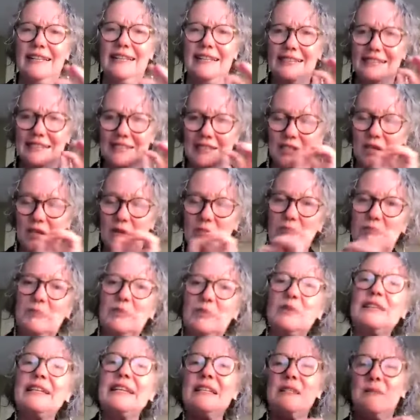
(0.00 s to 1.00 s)
is a
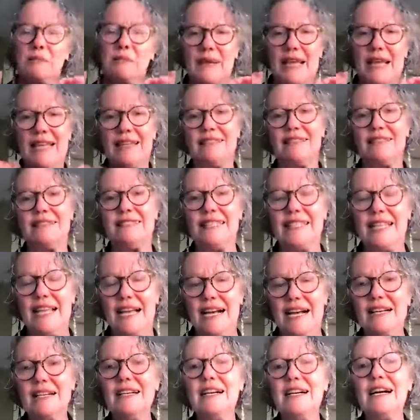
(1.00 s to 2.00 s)
complete
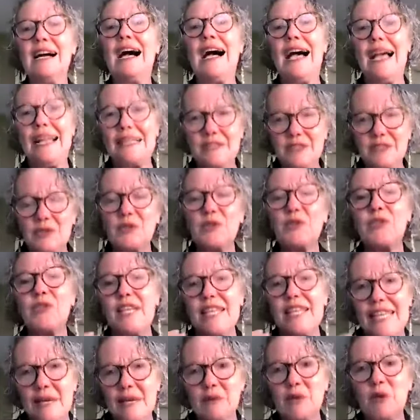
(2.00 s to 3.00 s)
panacea. I do
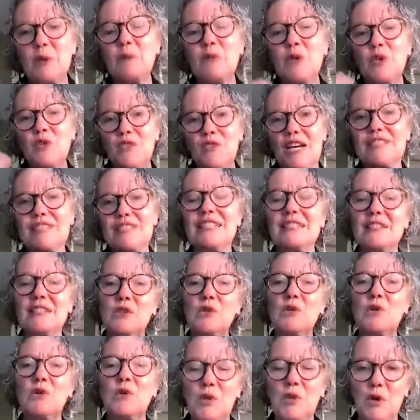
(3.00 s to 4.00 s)
think it will move us a
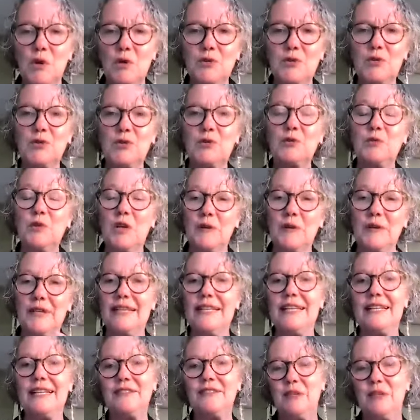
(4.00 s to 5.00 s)
little closer to where we
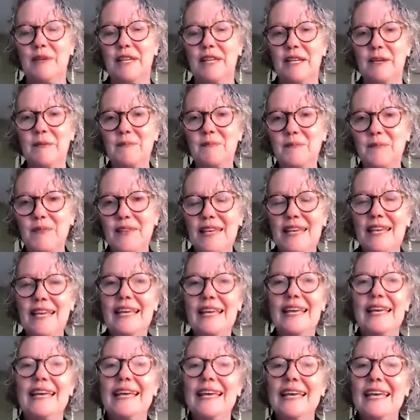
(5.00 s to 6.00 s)
need to be.
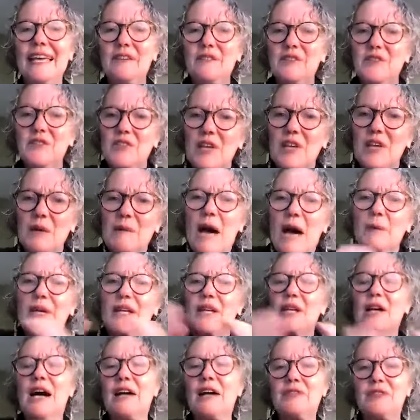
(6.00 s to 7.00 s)
If somehow
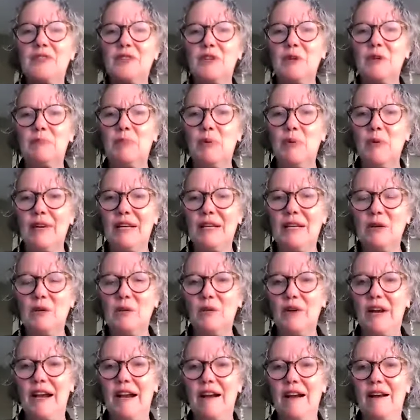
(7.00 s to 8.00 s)
we got to the point
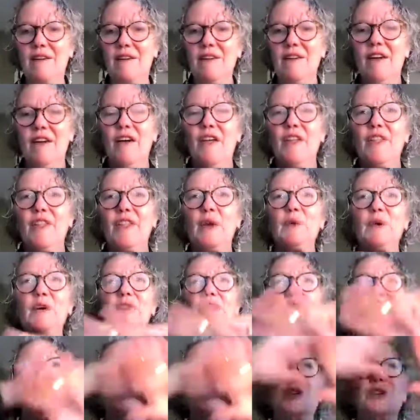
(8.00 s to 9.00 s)
where there
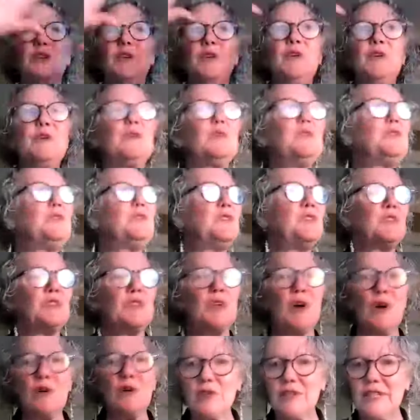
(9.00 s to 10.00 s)
was a huge,
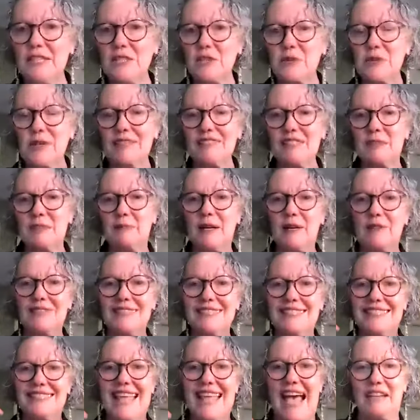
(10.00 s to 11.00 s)
totally
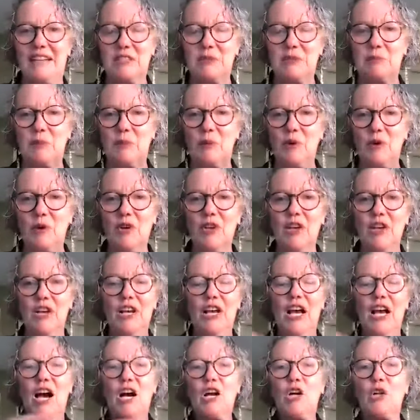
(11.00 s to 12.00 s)
transparent dashboard
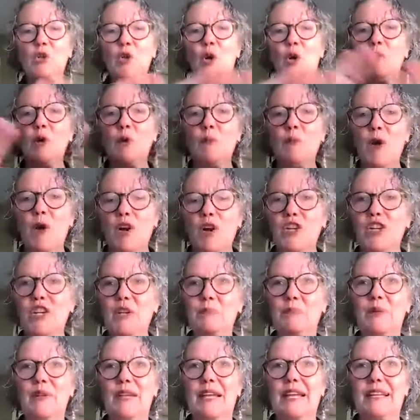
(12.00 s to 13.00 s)
a global
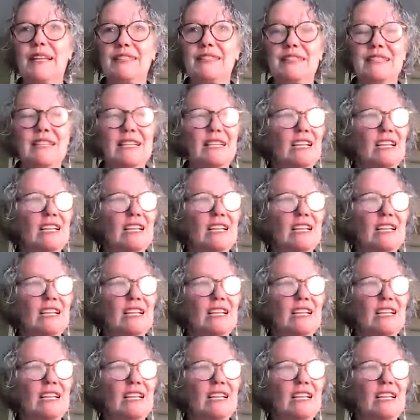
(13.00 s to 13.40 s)
marketplace